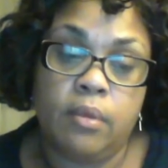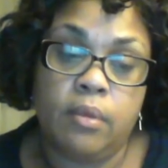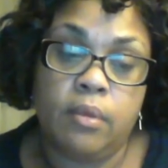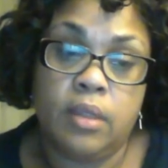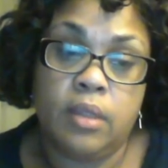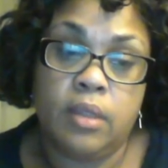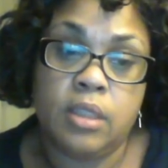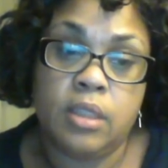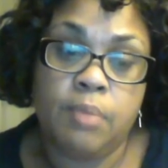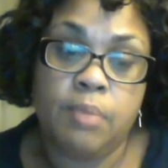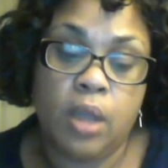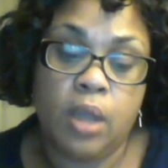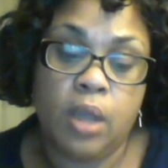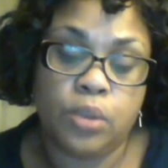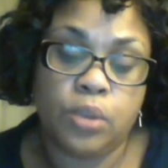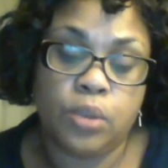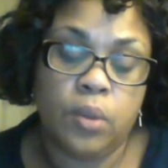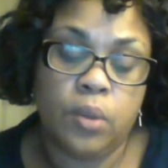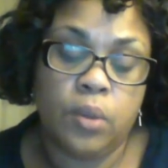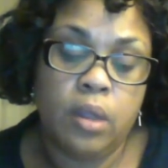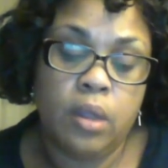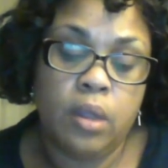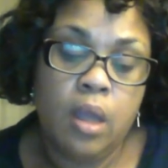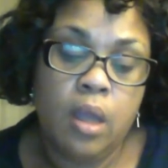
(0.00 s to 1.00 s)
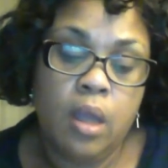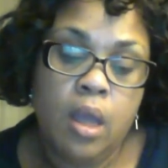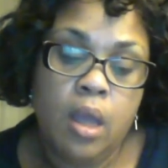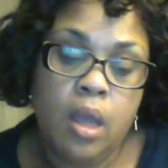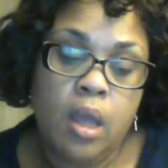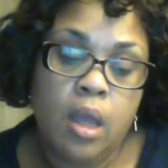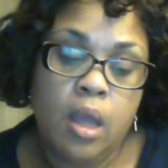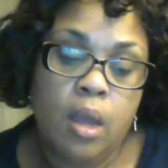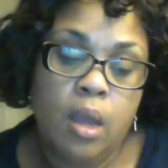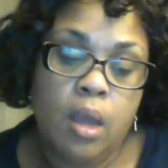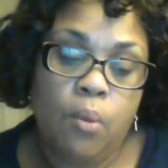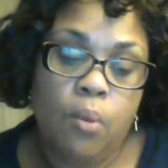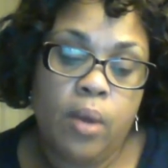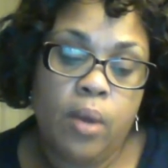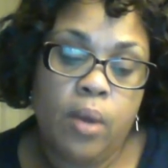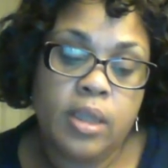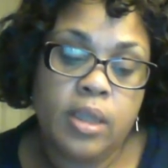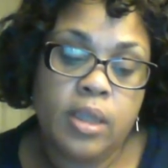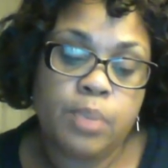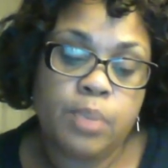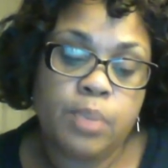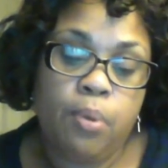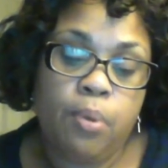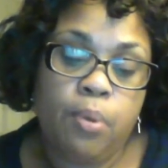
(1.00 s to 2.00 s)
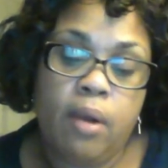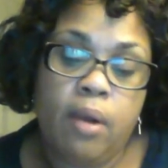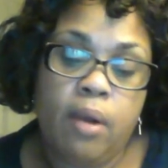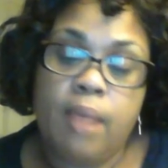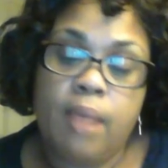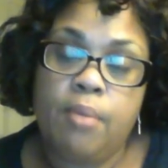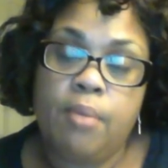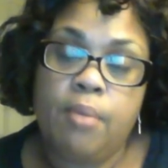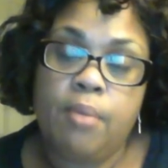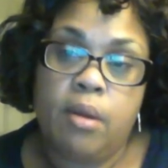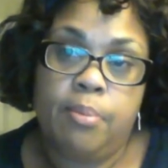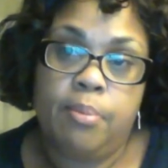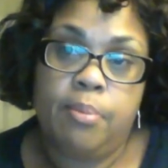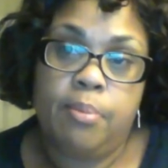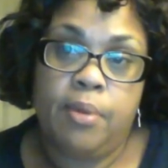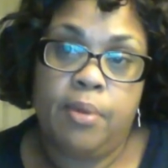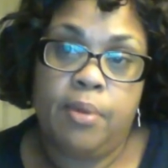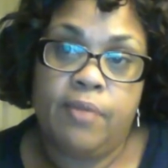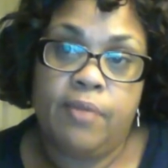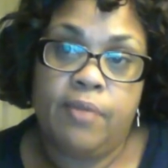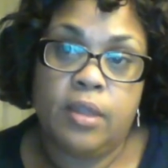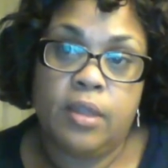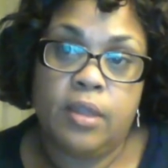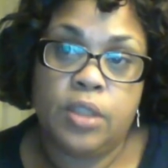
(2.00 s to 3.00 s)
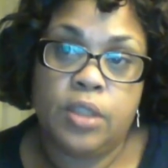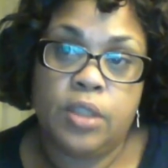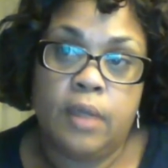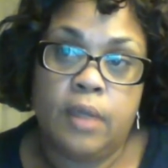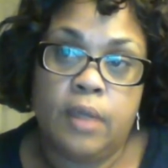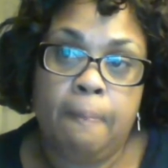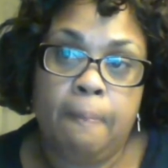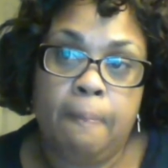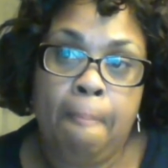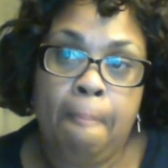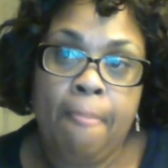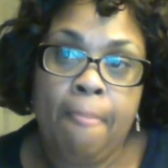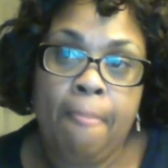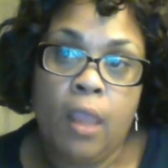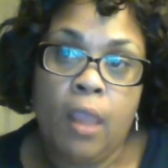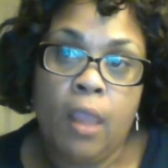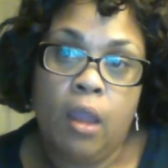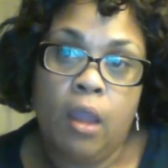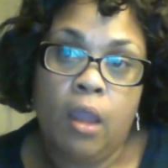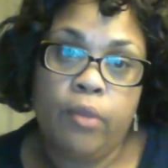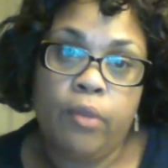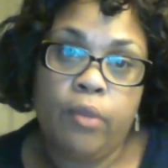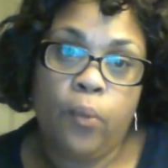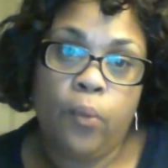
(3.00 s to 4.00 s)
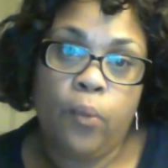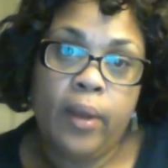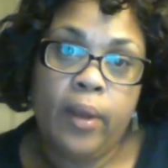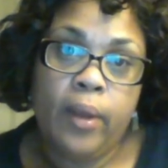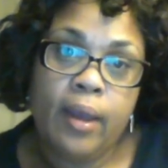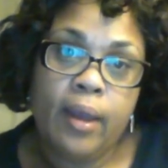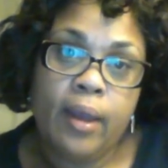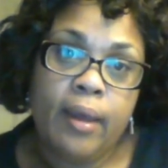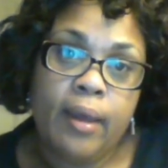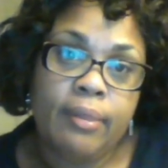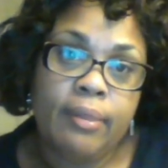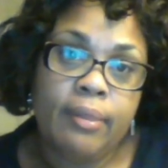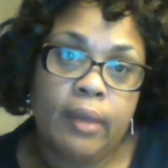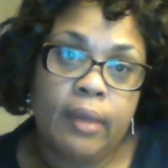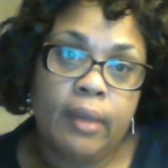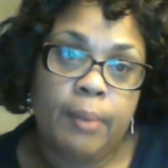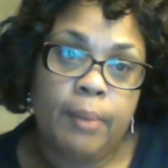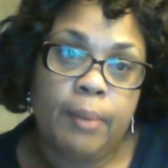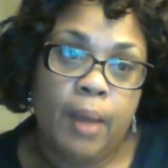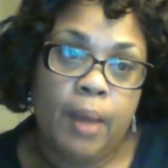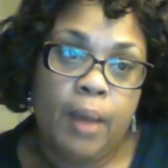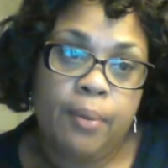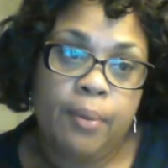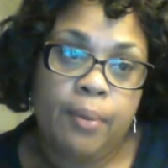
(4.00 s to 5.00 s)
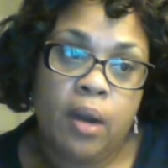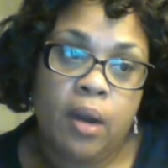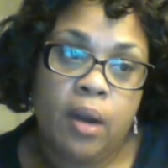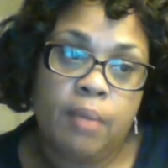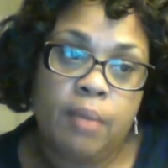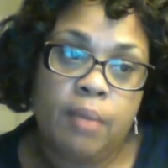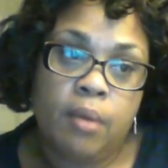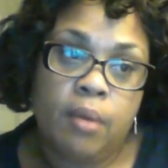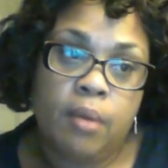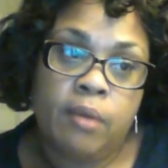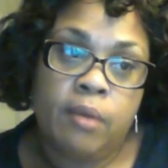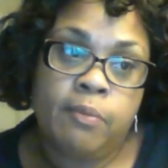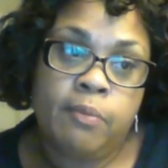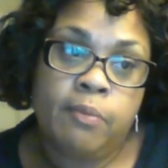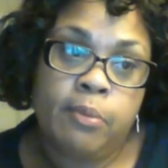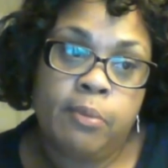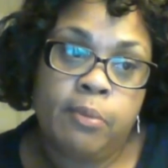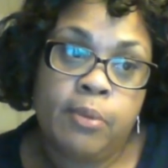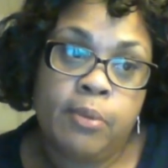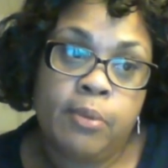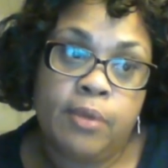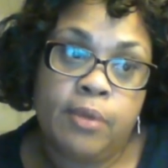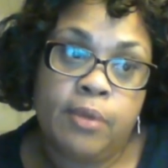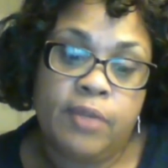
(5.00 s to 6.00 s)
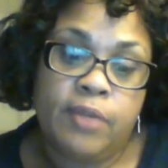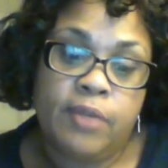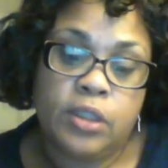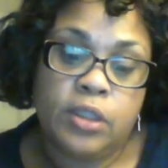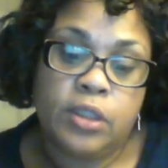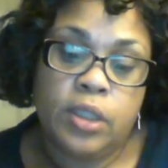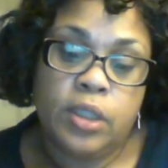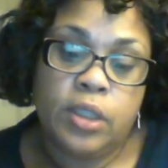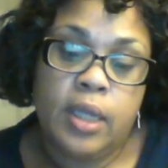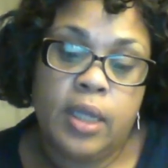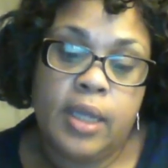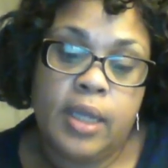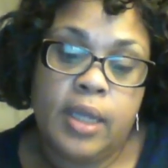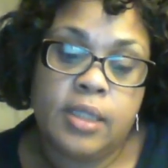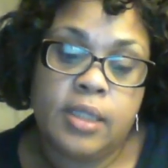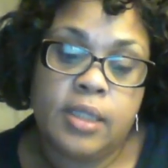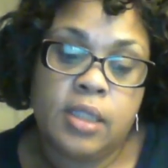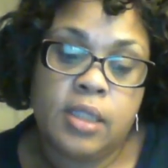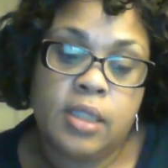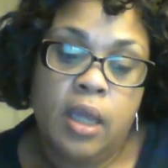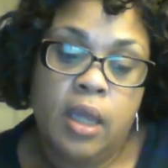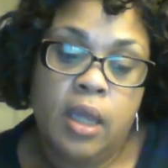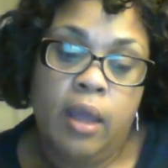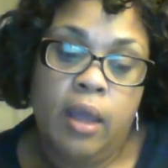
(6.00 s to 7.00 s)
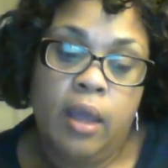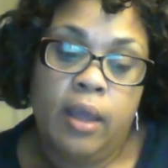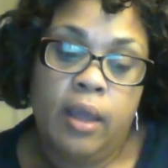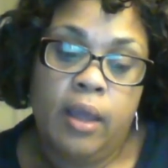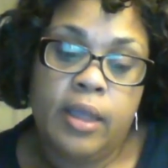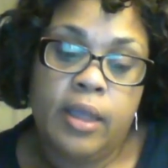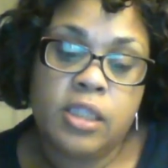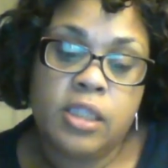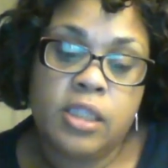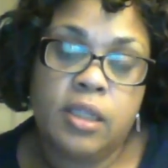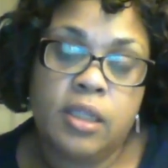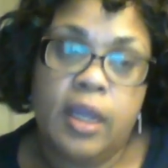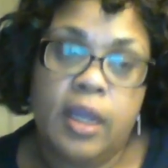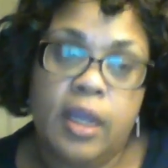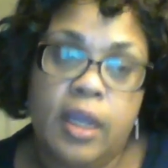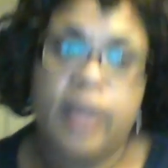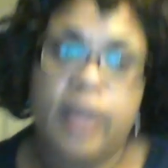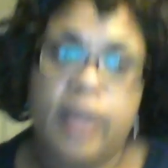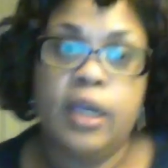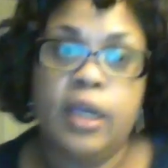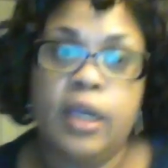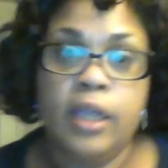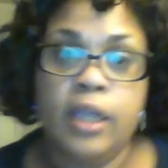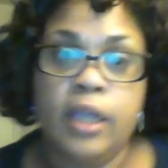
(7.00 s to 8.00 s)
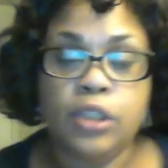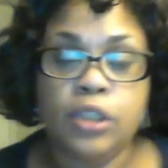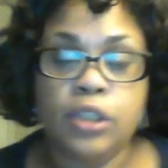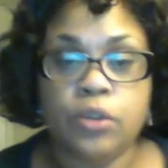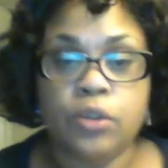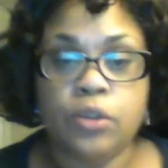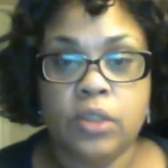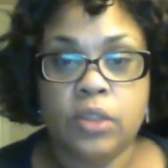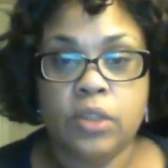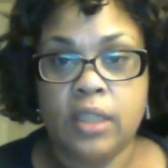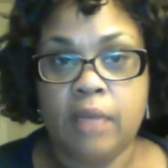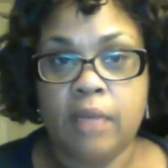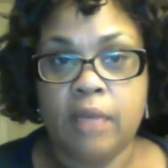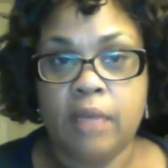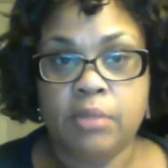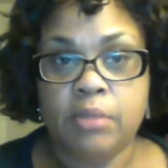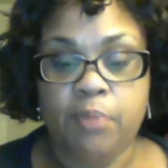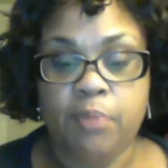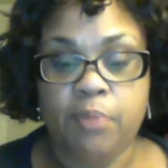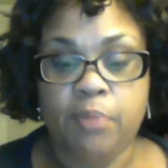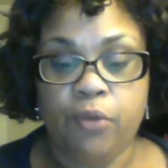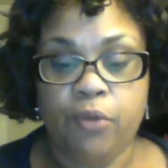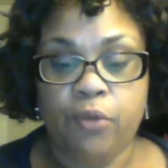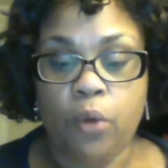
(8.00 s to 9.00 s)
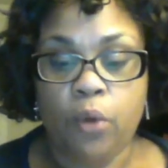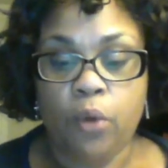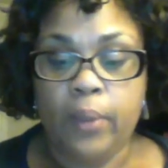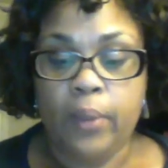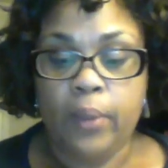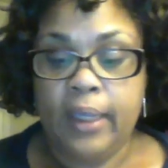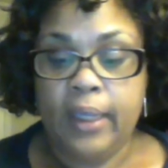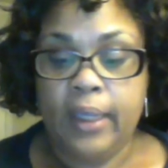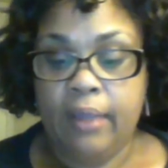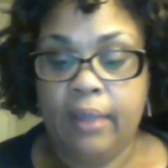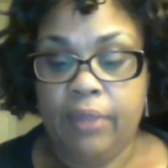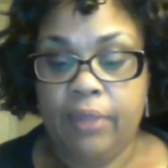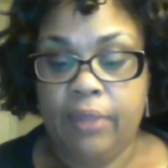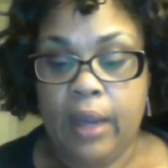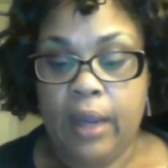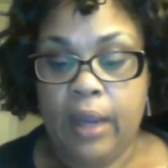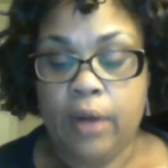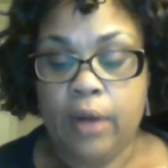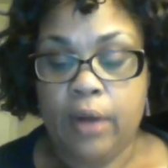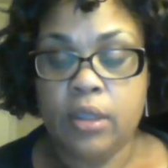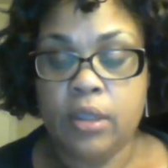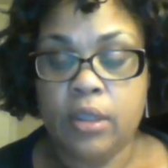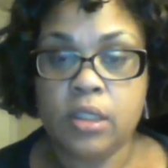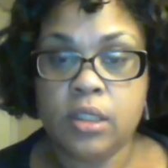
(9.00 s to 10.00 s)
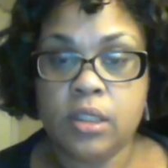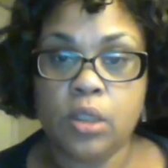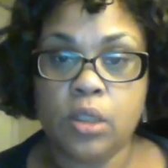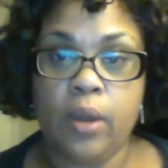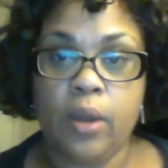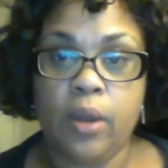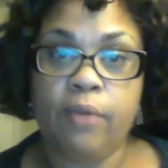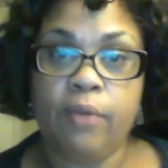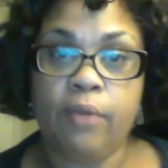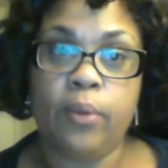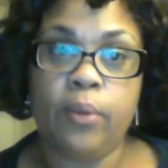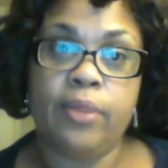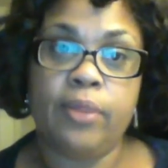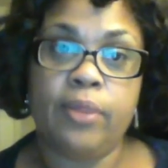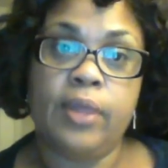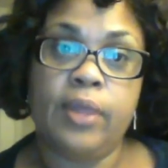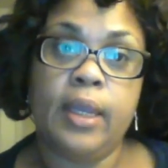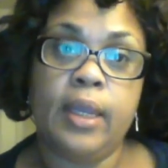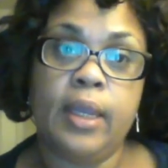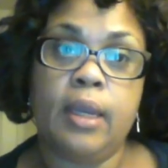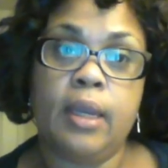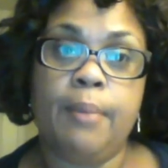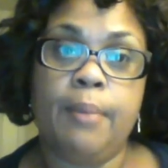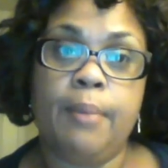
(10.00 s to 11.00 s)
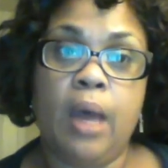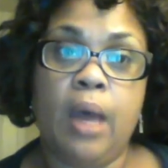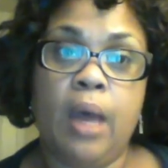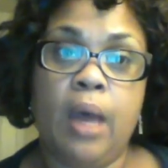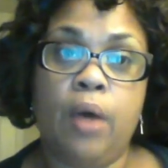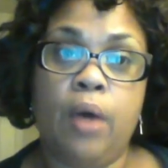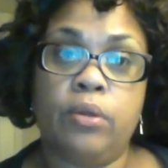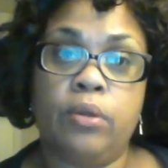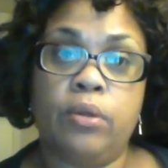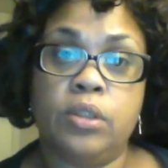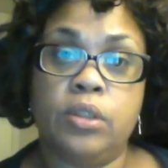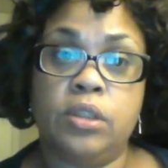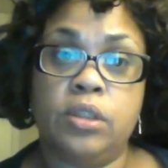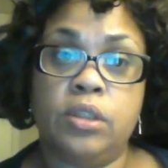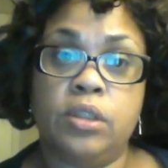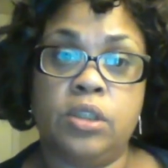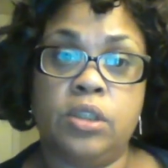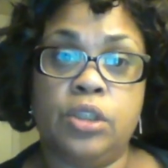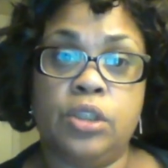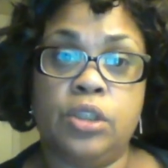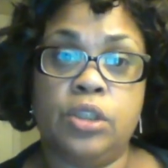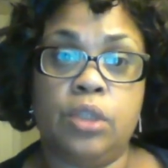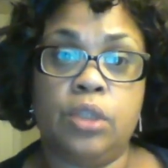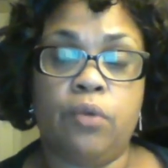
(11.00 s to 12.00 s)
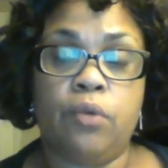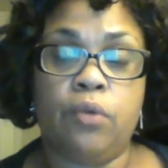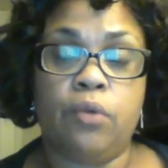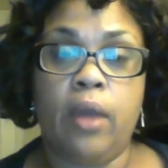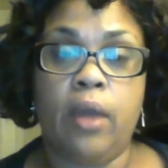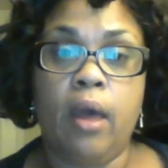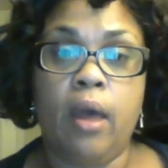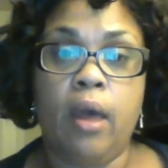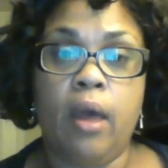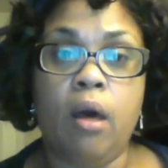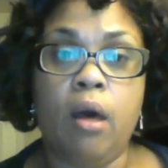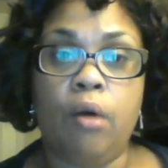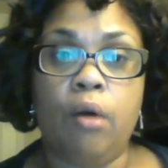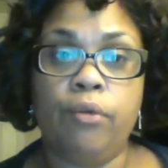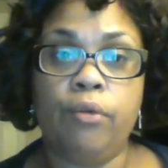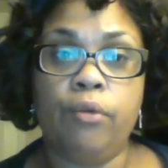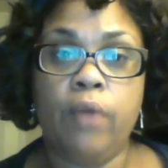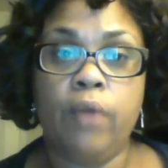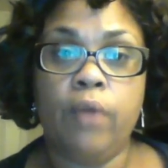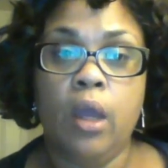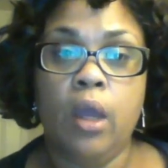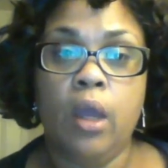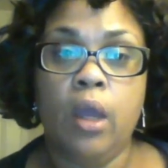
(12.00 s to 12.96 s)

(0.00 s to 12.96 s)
this module, and one is primary prevention. And the way I think about primary prevention is the initial steps before we get there. So if we're thinking about just general health,